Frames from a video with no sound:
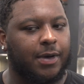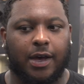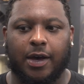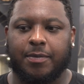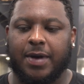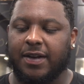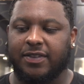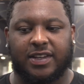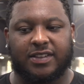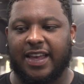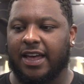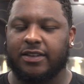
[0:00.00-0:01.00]
Um, obviously,
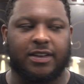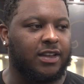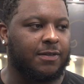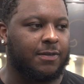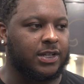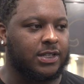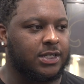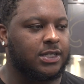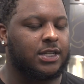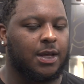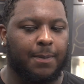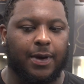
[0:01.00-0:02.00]
it's talented defense,
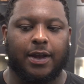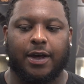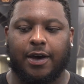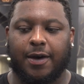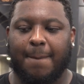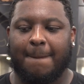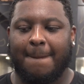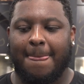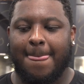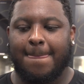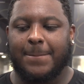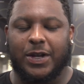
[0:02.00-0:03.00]
but uh,
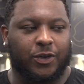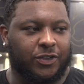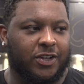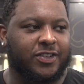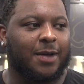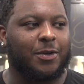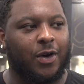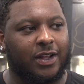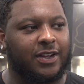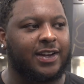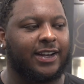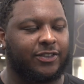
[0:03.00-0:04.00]
you know, it's our job to go out
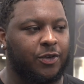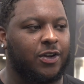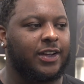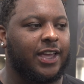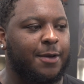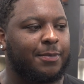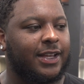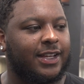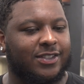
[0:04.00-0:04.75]
there and execute our game plan.